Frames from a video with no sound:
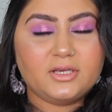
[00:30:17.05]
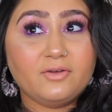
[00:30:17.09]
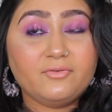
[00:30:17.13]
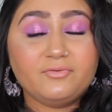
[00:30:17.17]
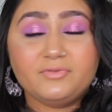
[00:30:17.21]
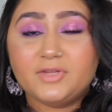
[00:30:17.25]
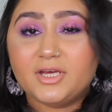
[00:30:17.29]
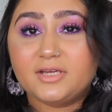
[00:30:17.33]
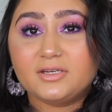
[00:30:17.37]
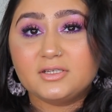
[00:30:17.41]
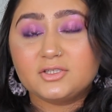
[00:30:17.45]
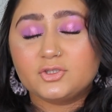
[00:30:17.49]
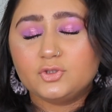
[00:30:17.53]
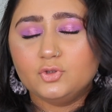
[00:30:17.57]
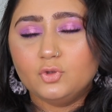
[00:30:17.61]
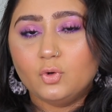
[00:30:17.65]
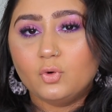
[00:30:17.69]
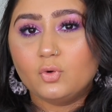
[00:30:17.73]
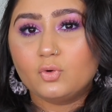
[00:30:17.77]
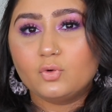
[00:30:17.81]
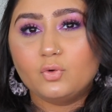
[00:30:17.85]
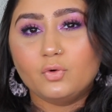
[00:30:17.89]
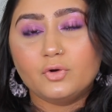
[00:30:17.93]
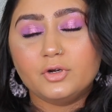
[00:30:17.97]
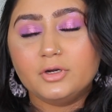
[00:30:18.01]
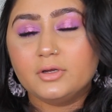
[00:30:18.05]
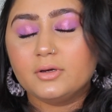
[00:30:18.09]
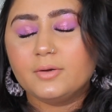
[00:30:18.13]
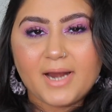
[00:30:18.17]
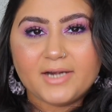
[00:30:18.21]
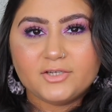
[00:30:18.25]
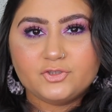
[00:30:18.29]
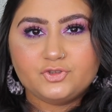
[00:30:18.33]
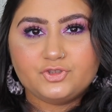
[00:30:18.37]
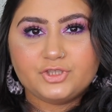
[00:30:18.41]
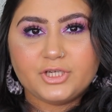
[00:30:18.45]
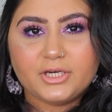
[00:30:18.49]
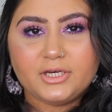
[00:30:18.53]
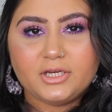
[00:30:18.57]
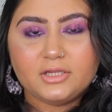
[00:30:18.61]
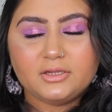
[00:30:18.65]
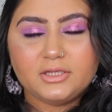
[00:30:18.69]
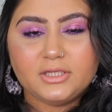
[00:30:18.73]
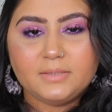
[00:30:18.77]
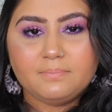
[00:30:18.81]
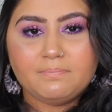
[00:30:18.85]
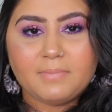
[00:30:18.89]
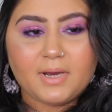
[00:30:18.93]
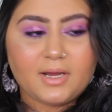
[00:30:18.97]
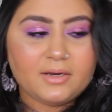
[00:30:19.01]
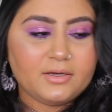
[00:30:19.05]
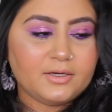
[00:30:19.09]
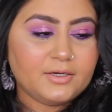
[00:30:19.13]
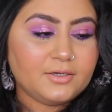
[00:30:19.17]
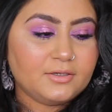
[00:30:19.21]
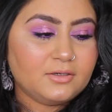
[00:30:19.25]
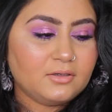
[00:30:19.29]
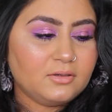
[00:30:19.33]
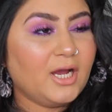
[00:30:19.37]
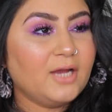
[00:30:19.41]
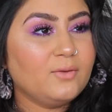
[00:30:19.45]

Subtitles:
If there is no good matte shade in the palette,